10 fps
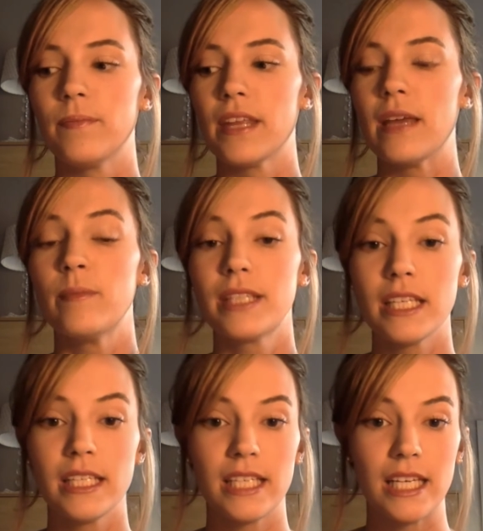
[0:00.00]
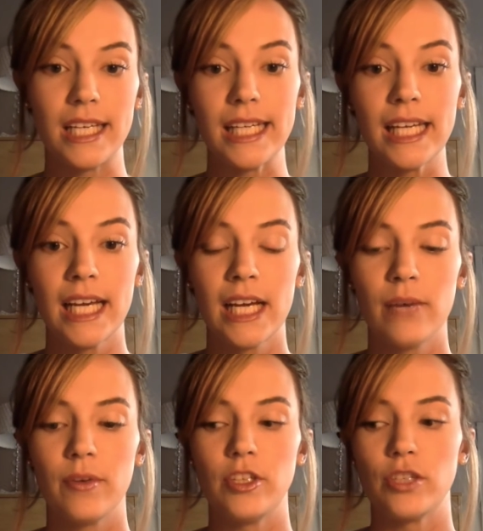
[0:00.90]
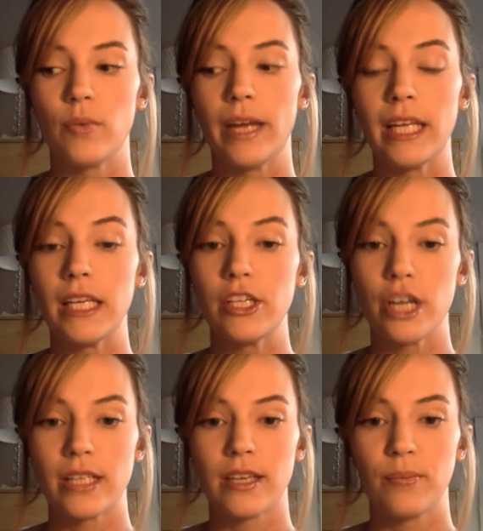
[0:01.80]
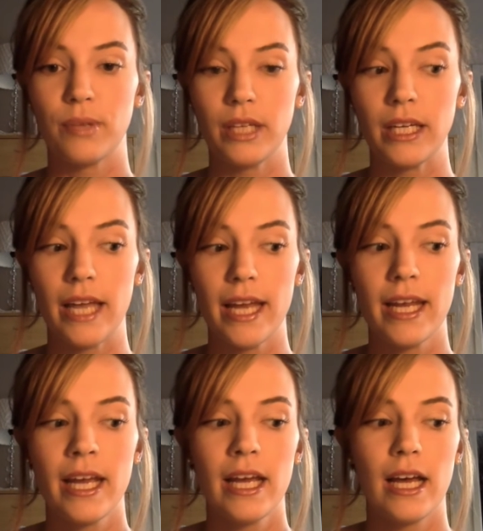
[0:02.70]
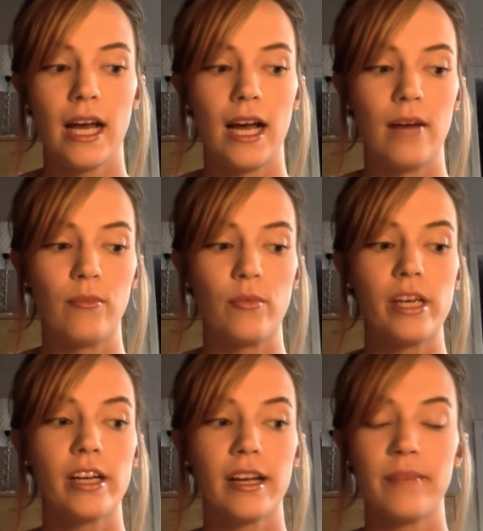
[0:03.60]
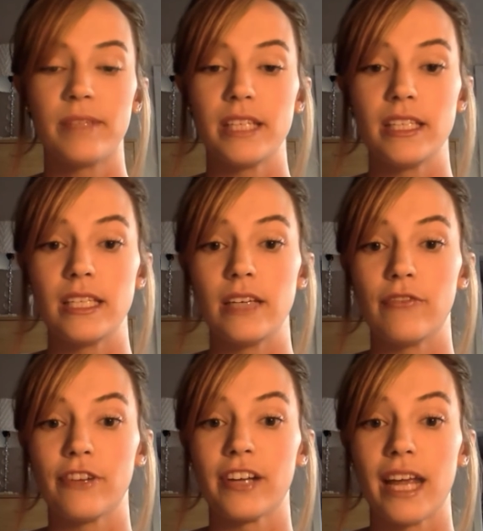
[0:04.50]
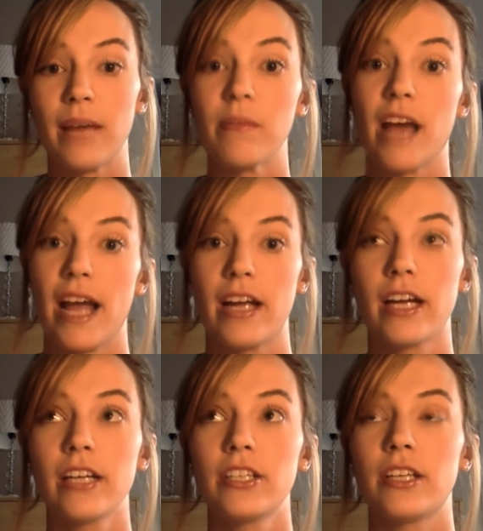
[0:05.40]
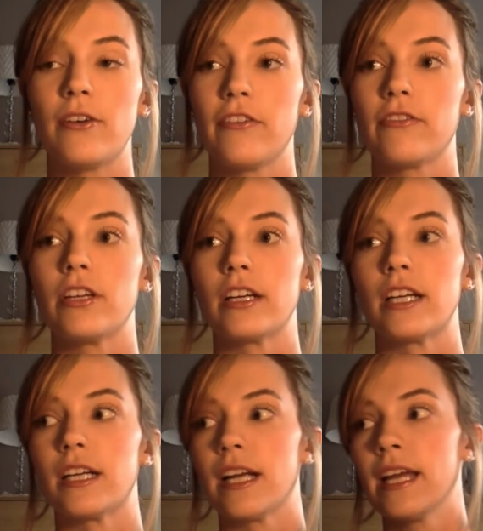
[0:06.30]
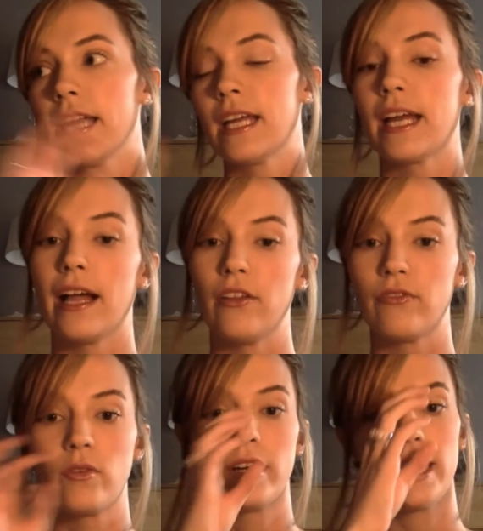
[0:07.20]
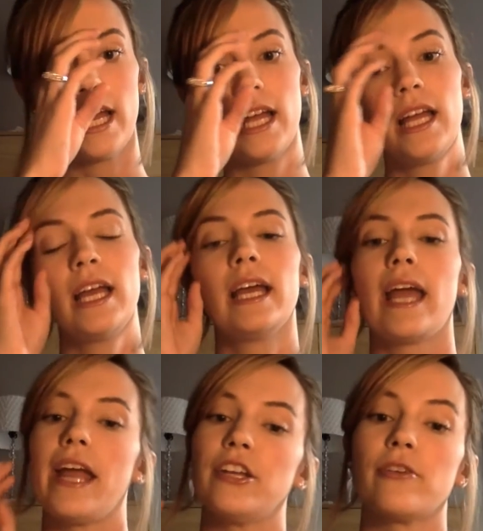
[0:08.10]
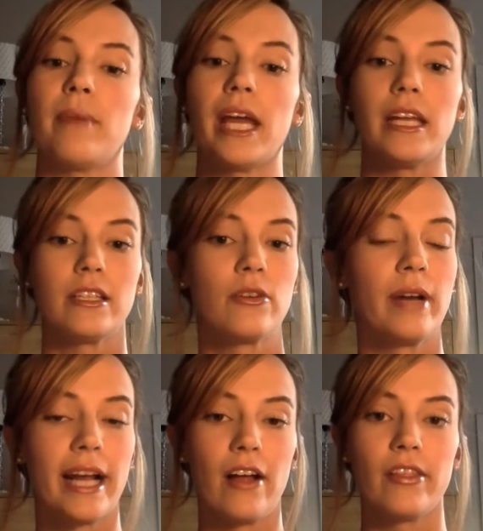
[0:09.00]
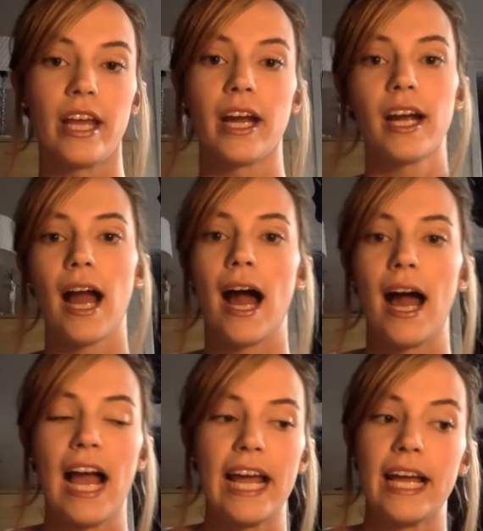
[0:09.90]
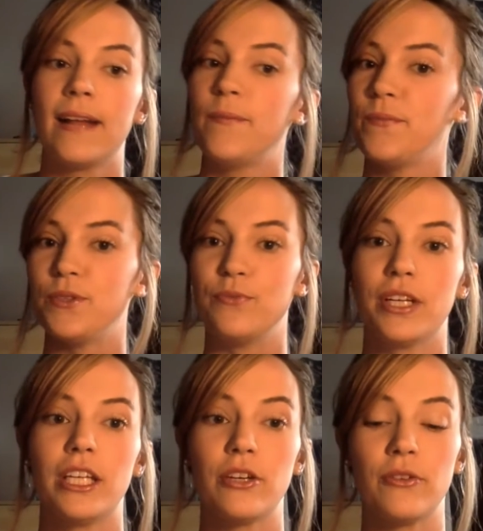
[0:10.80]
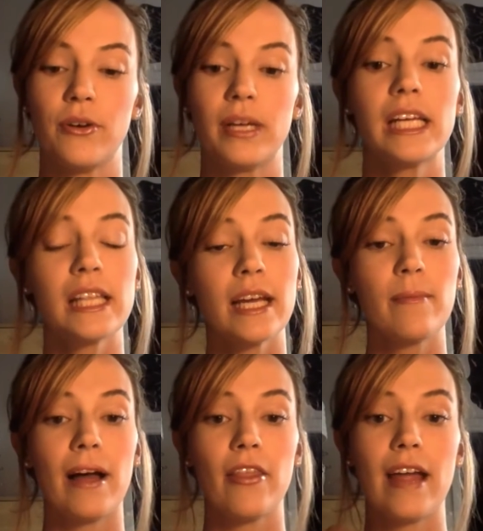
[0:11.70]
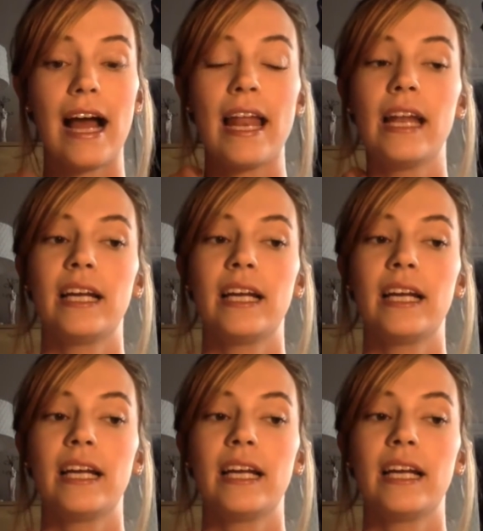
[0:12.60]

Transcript: MCT, which is what he just completed. We are MCT for Camp Geiger, so if you're in California and your man is going out there, I really don't know anything about that.